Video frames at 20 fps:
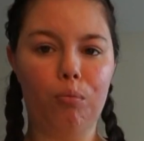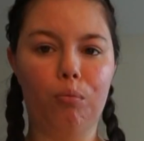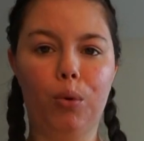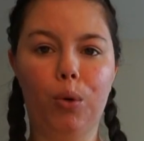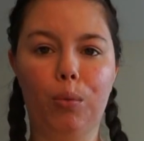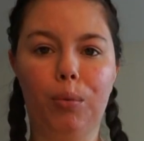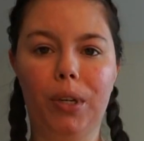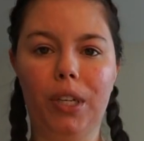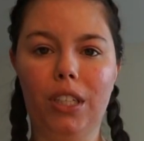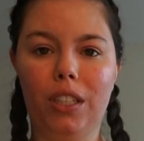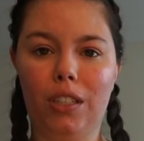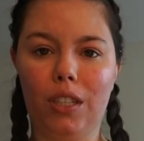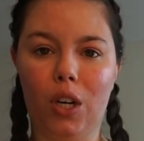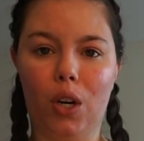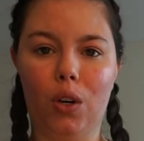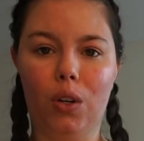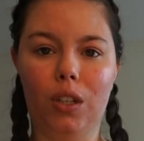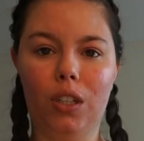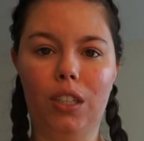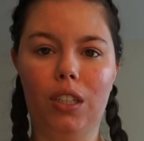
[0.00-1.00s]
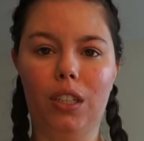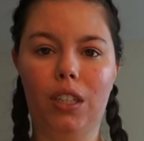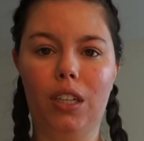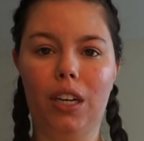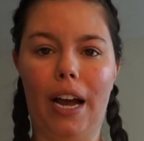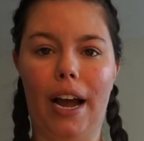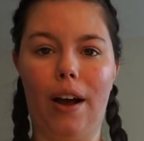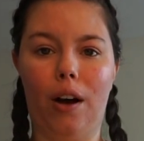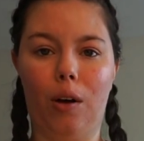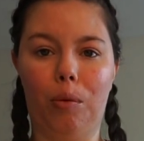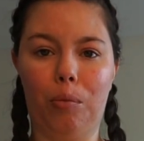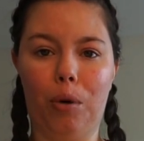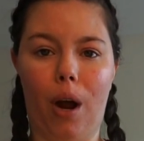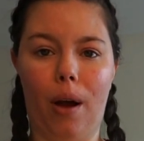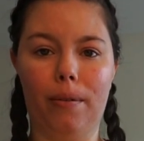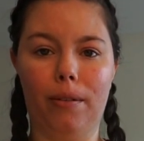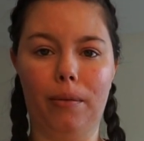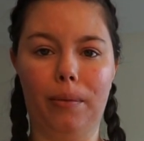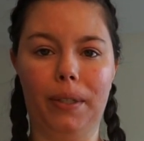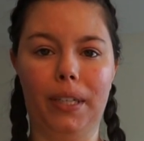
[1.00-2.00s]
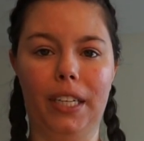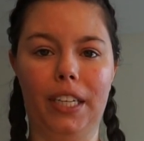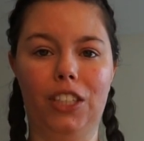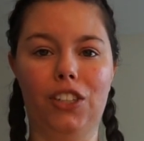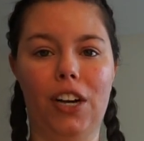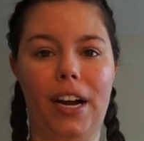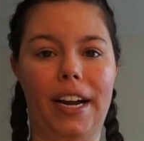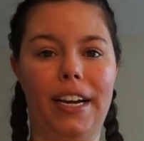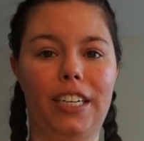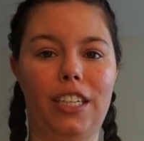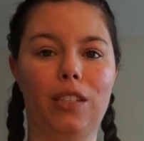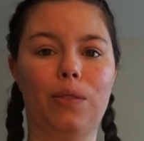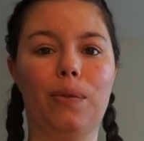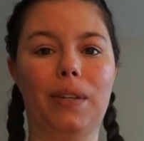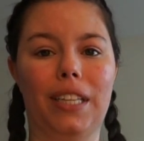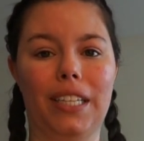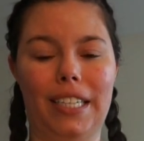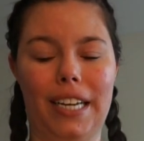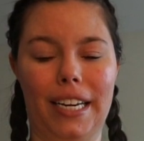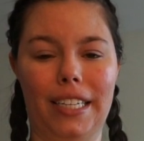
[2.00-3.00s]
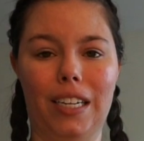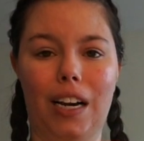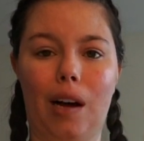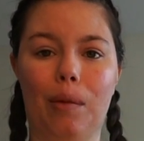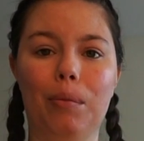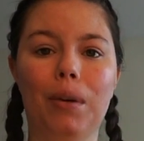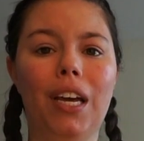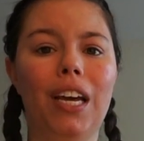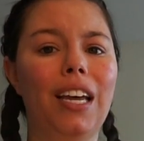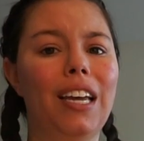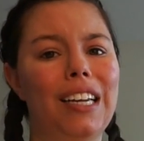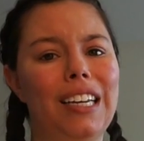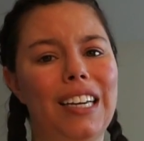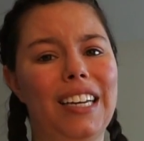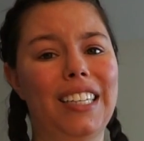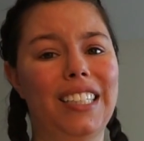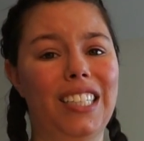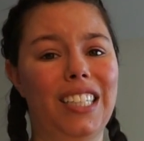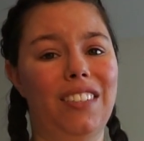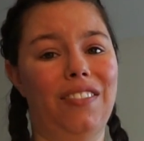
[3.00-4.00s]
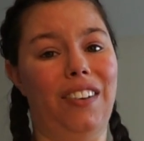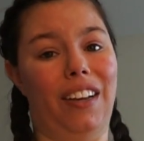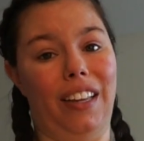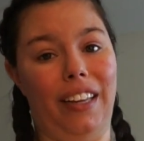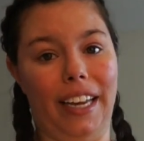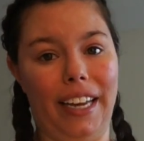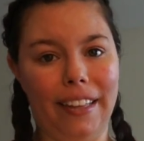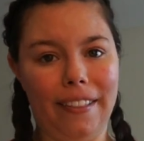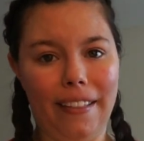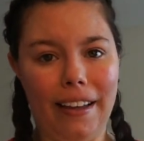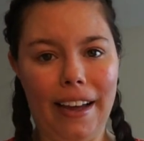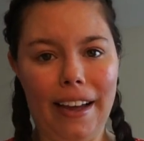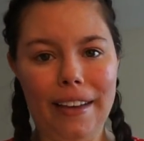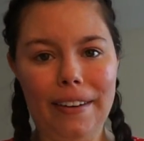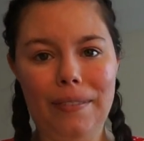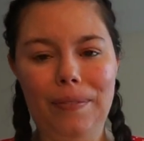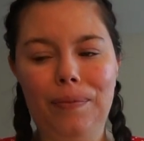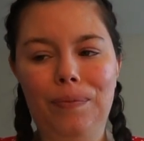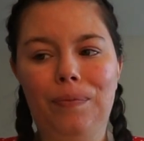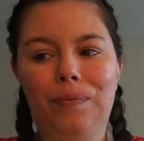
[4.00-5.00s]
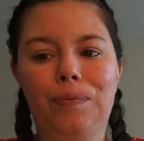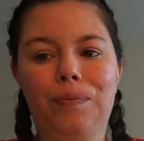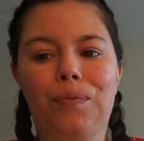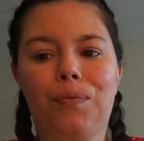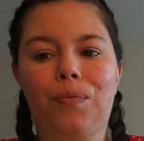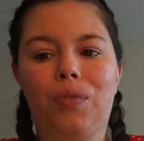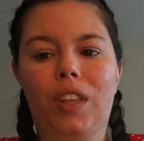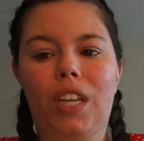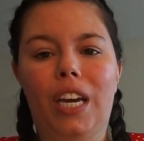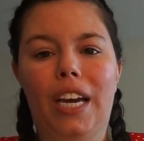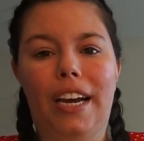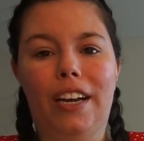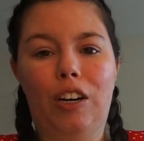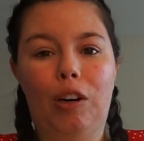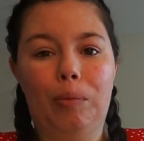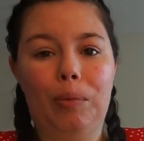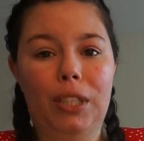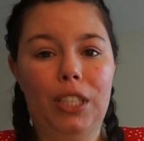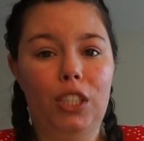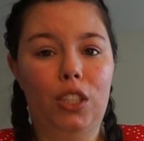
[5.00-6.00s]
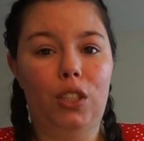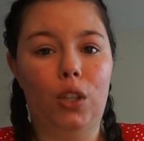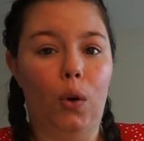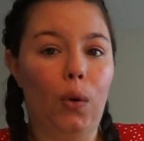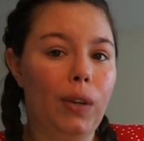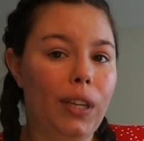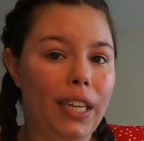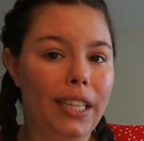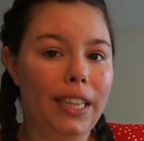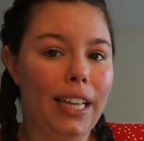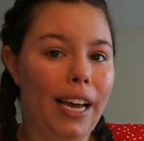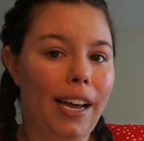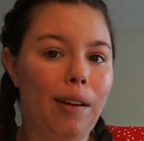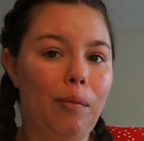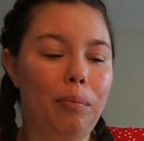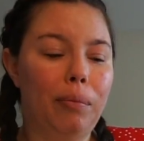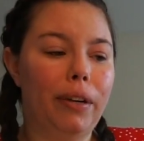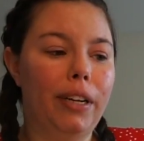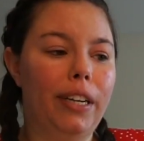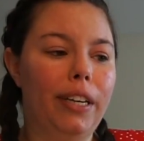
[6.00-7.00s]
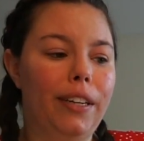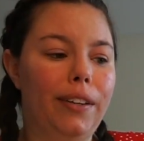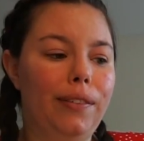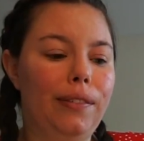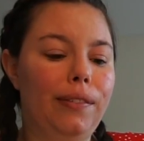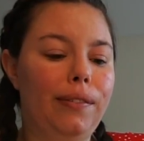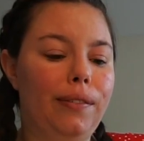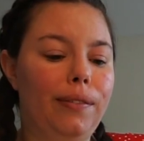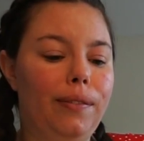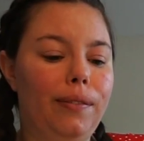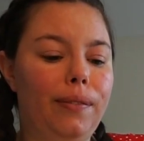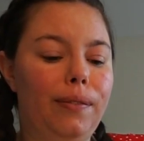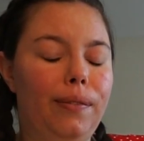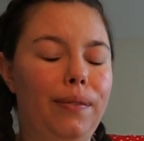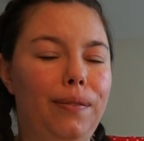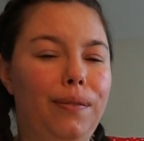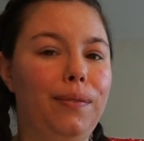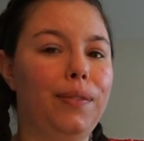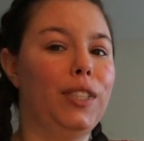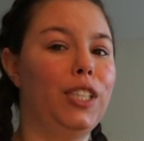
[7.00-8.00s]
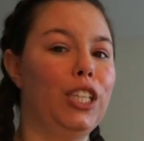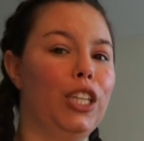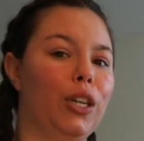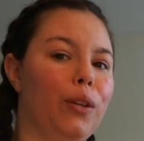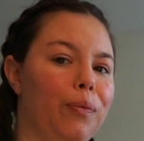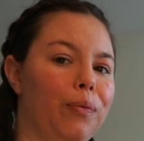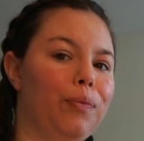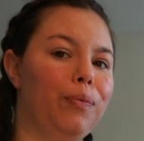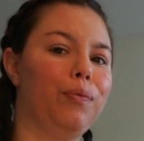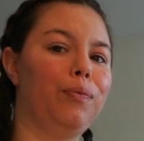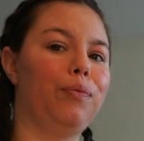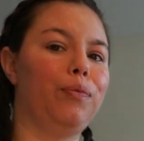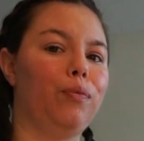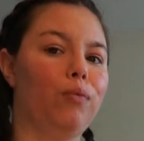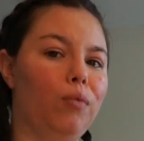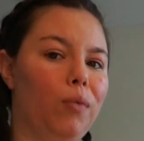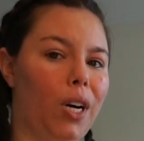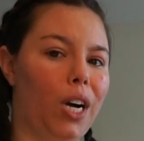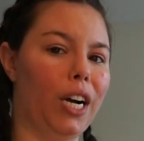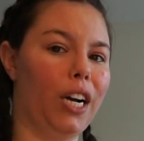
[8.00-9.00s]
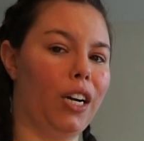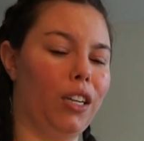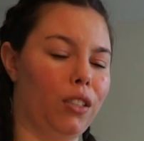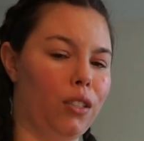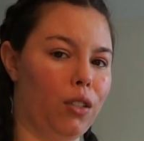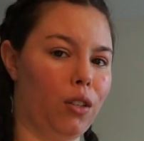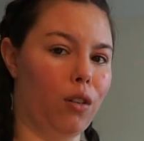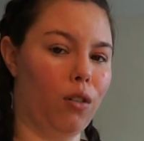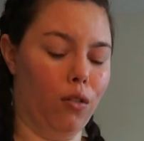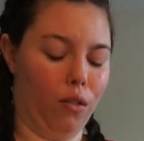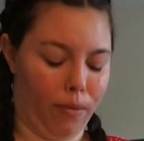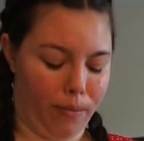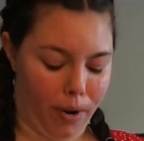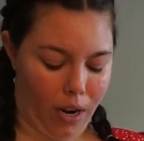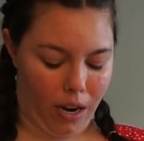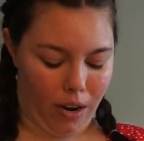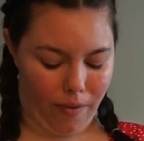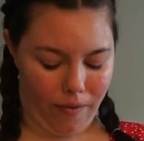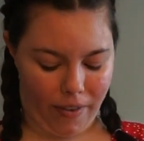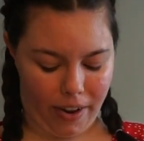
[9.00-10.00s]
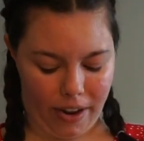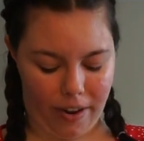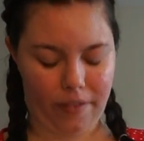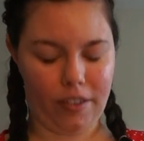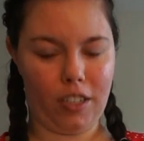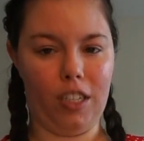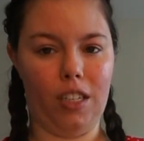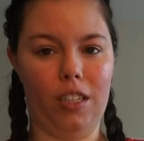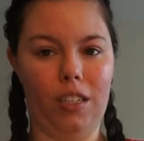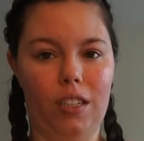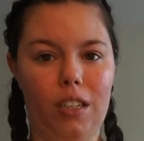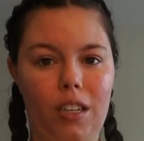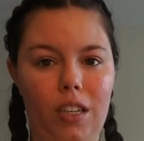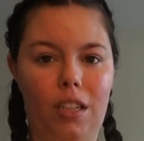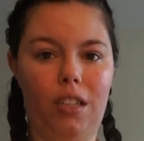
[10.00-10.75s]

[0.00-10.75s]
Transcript: booby, so I'll probably try it just with a tank top and see if I like that. I normally don't like that, but, you know, I also am not a fan of just